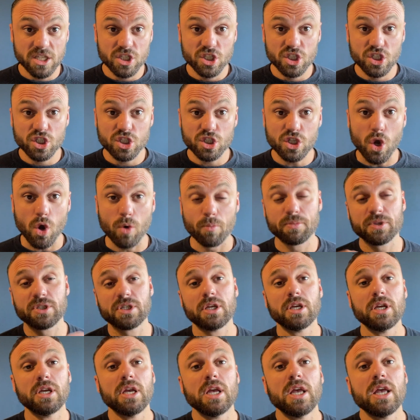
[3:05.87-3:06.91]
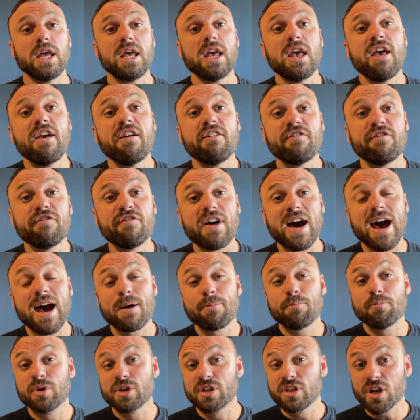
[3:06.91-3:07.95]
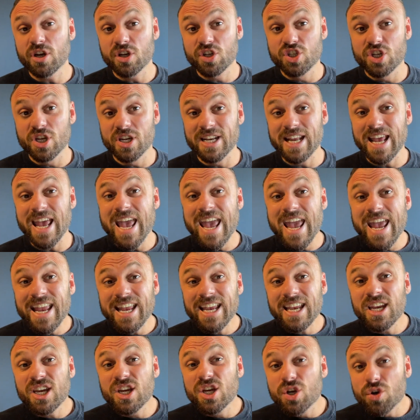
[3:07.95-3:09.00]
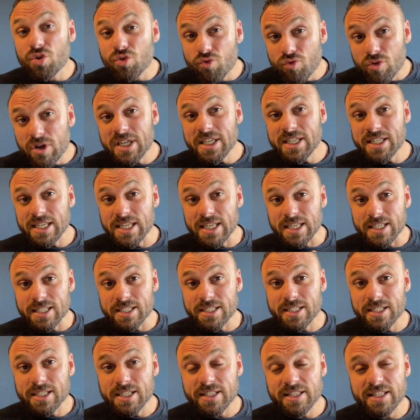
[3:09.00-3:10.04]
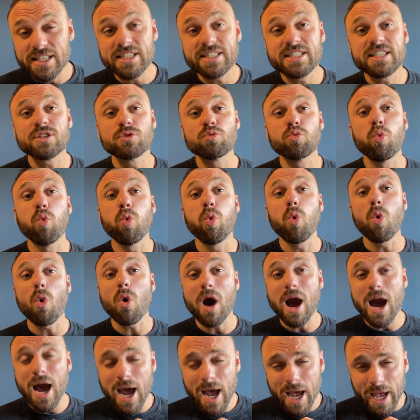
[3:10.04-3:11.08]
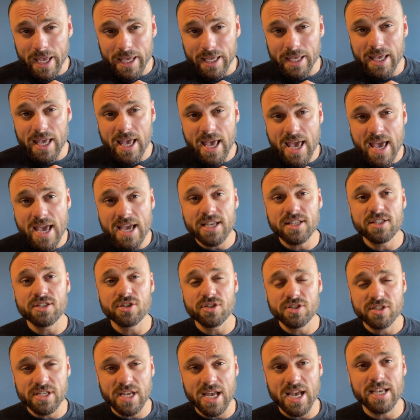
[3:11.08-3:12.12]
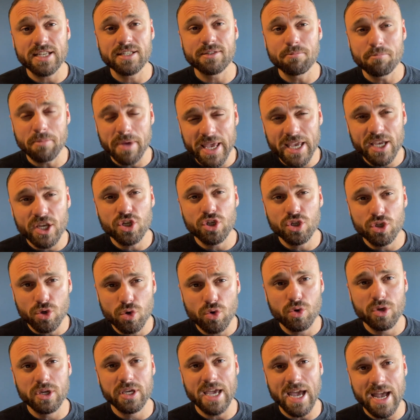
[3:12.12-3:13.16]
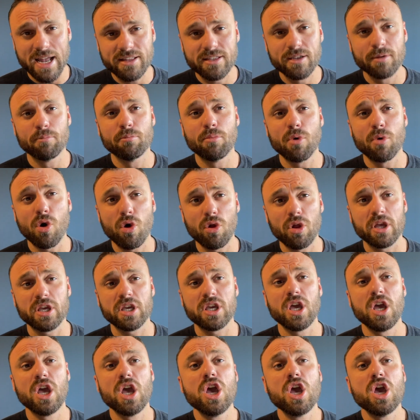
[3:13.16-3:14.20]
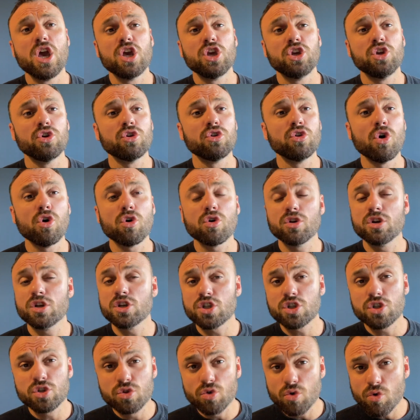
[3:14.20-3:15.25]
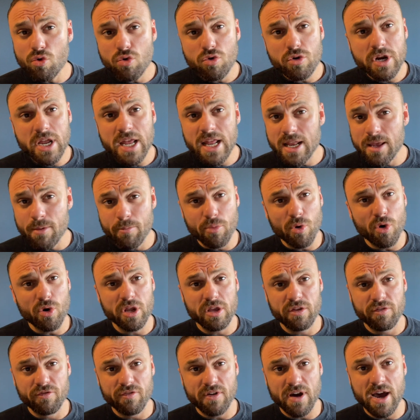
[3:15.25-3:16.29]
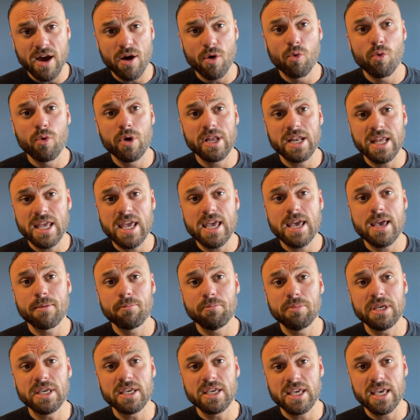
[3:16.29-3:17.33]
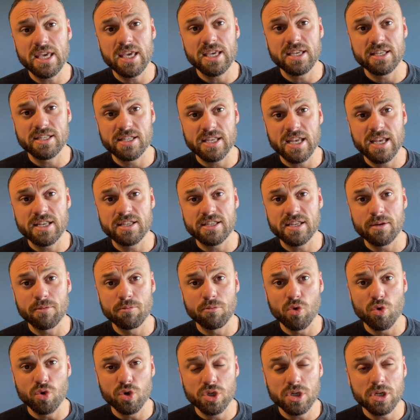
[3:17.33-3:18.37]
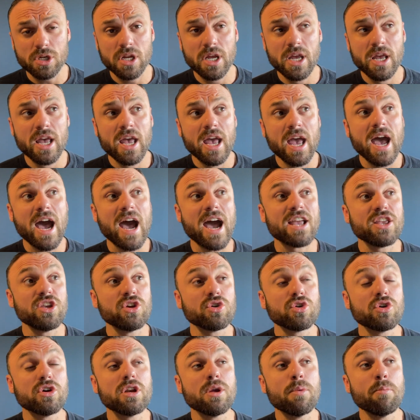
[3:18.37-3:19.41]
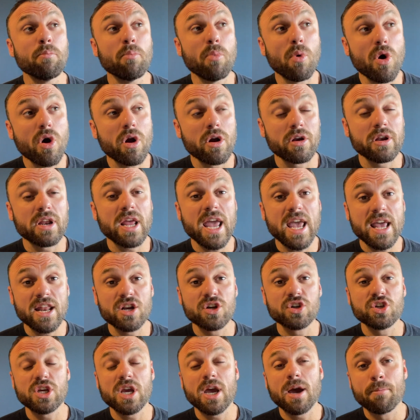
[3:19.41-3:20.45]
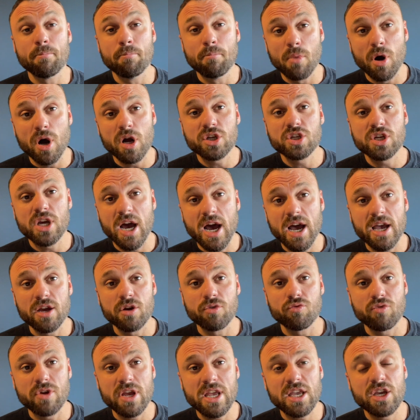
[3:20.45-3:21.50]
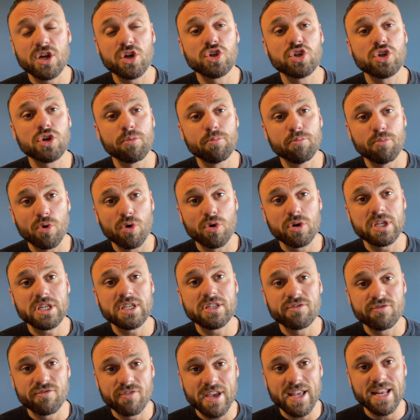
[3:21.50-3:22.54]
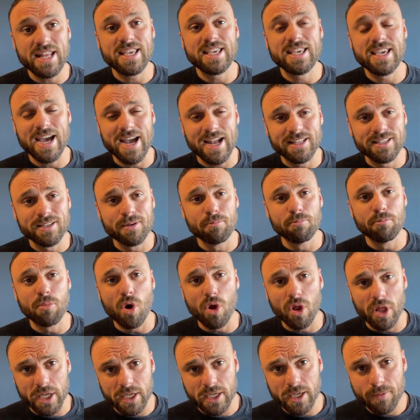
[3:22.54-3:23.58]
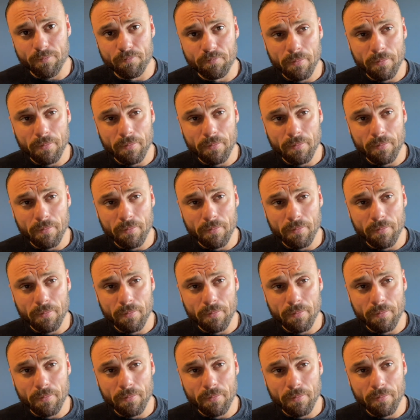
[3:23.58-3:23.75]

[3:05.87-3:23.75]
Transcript: Stops. Fat production increases. This is why exercise makes you catabolic. You're not going to store any body fat when AMPK is in motion, and you're going to burn energy at a much higher rate because your body's very catabolic.